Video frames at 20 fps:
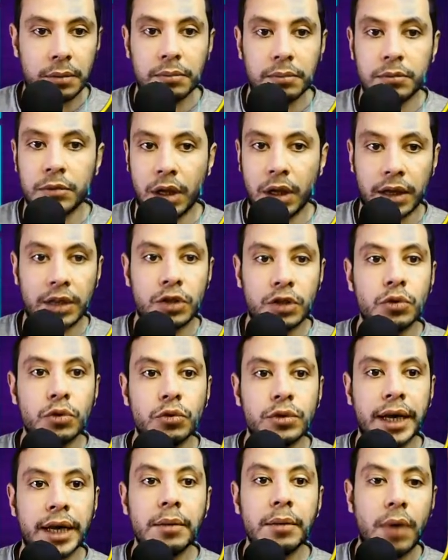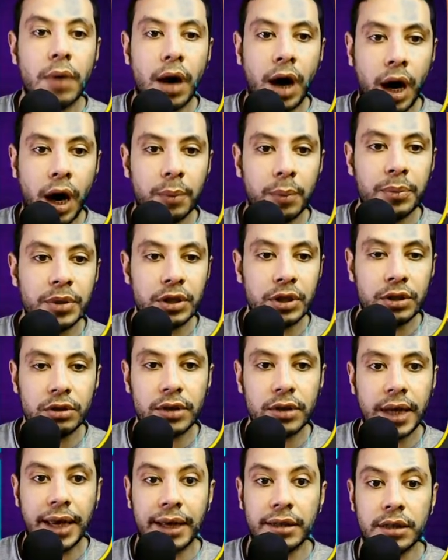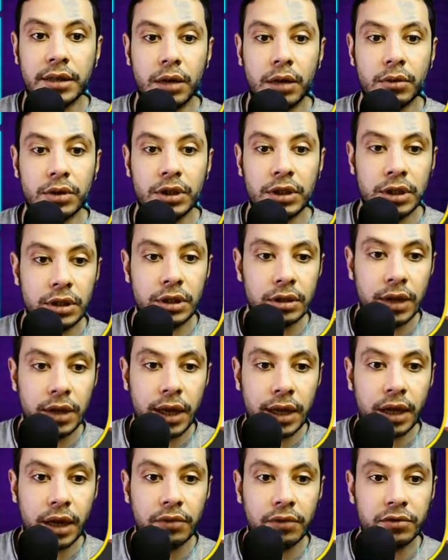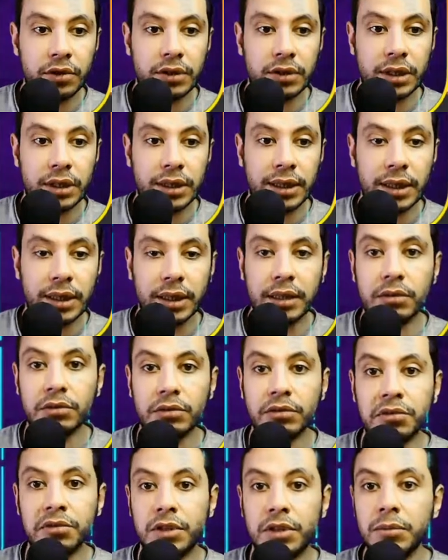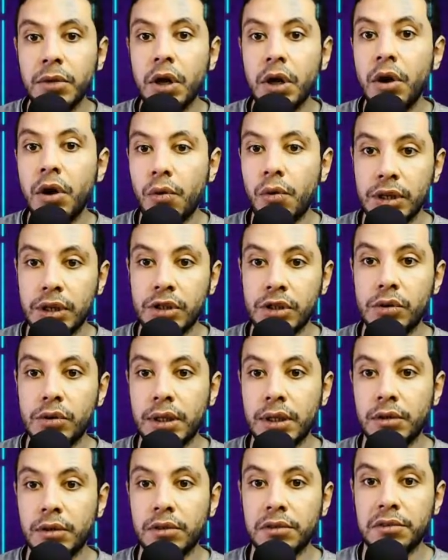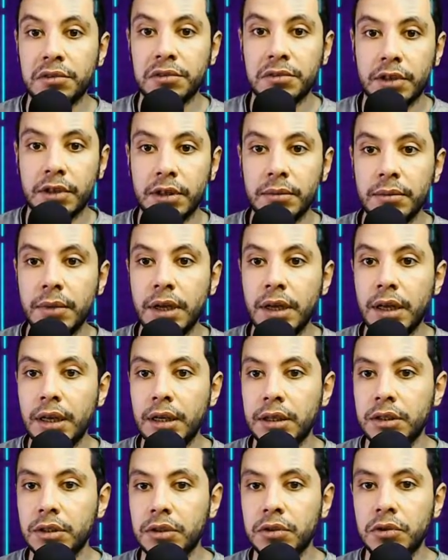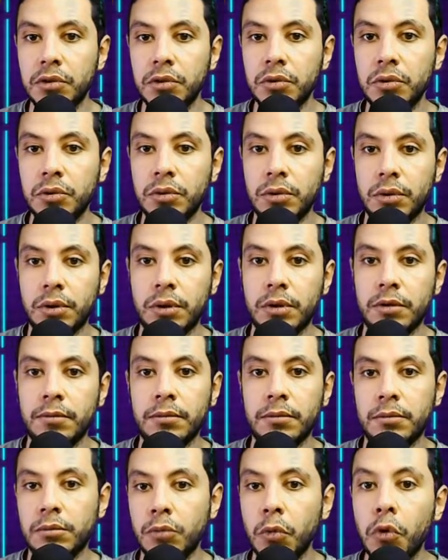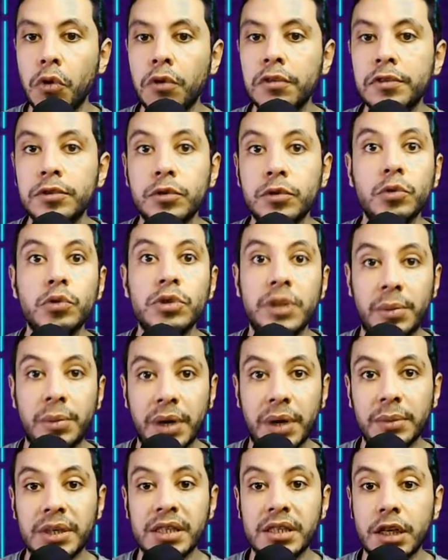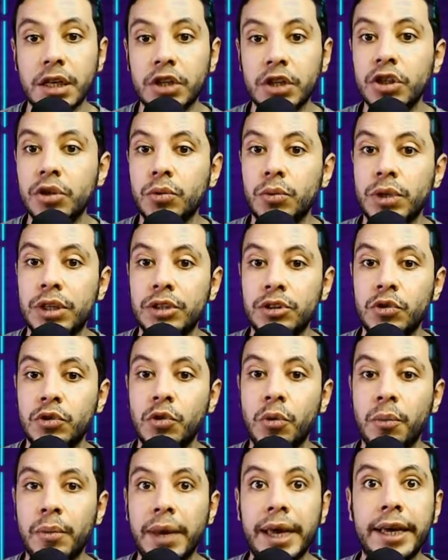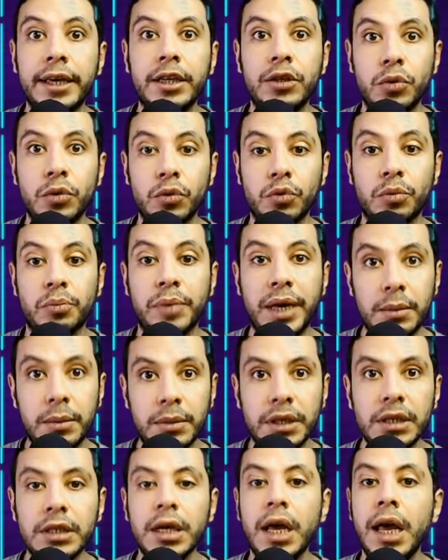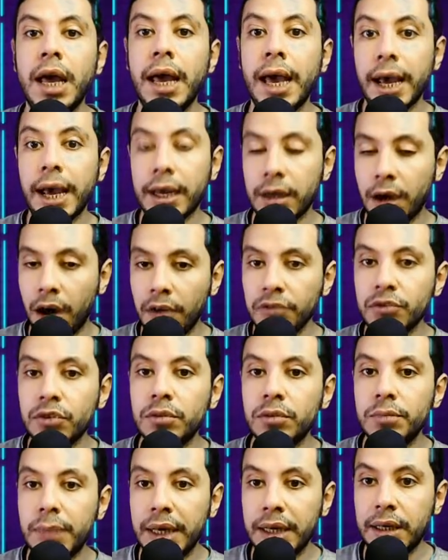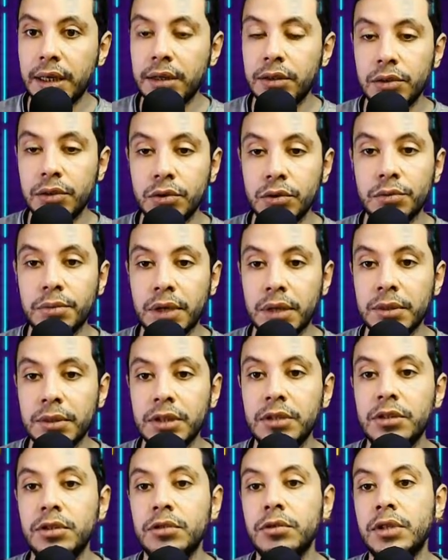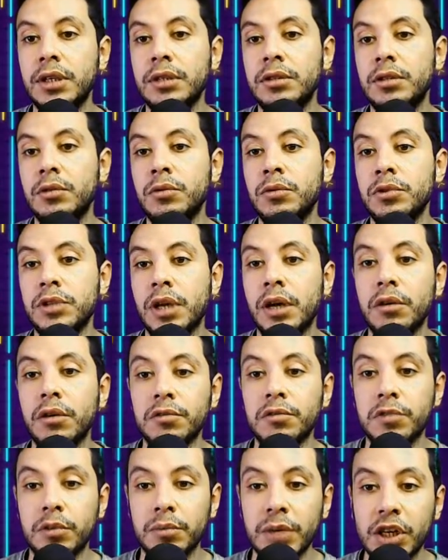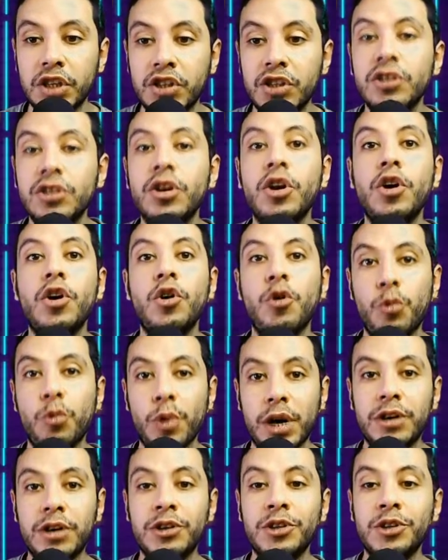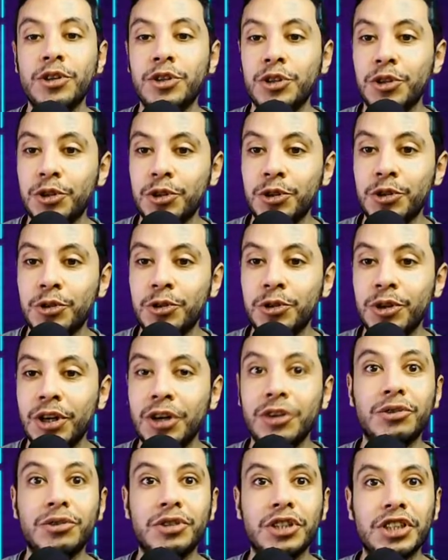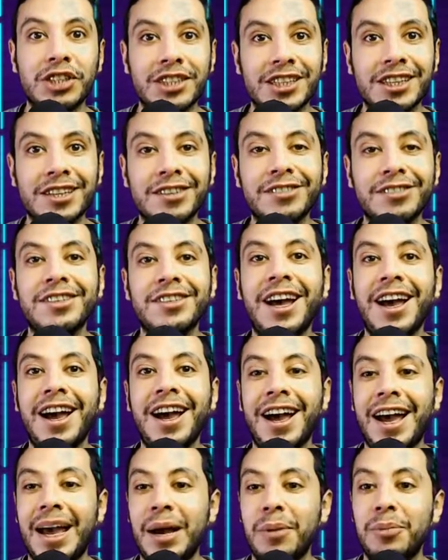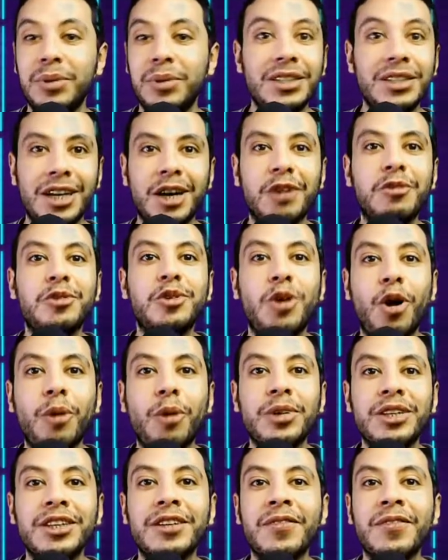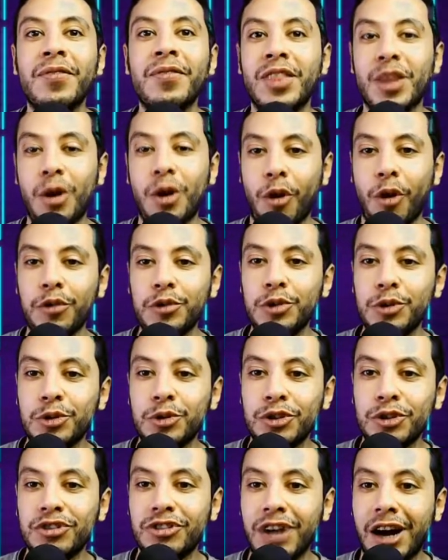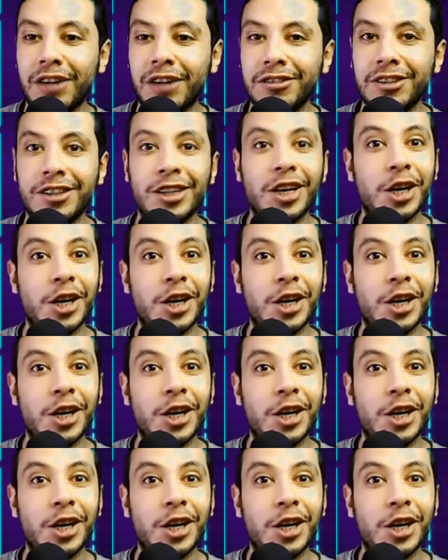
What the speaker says: like your name up here and down here, and after that click confirm. Once you click confirm, you move to the payment section where you make your payment, and after making your payment you get to the confirmation where you receive a PDF copy of your travel